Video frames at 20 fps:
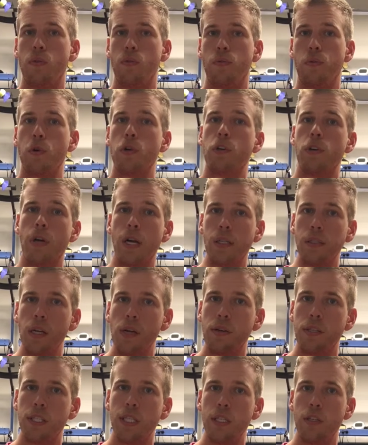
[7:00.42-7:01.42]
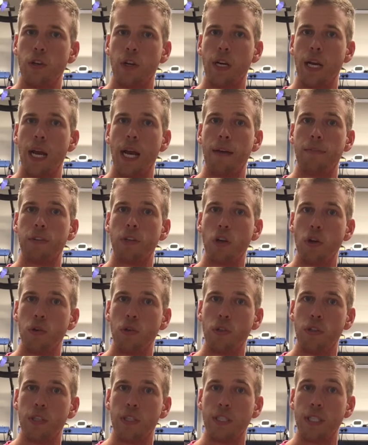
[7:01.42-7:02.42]
For your LLC, you're going to have to go
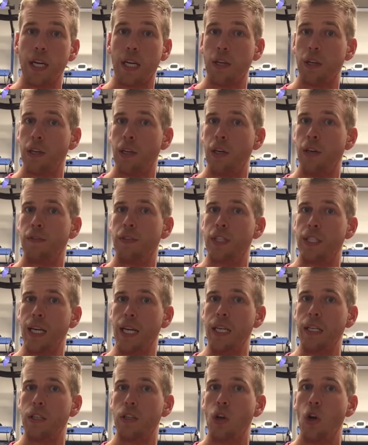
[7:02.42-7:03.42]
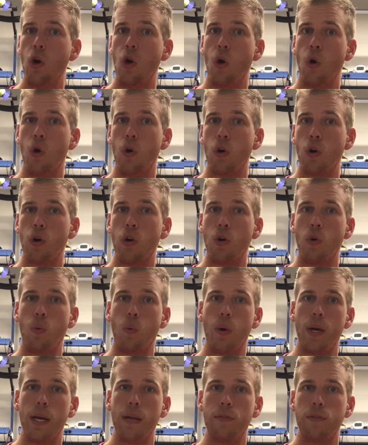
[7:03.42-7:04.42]
to the Secretary of State or
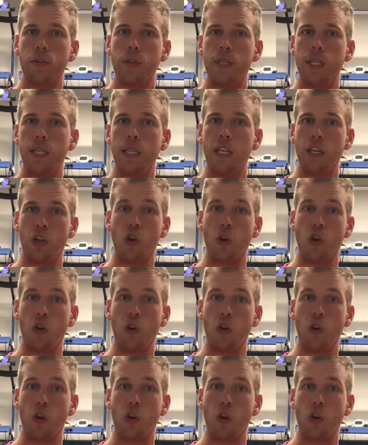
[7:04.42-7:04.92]
whatever the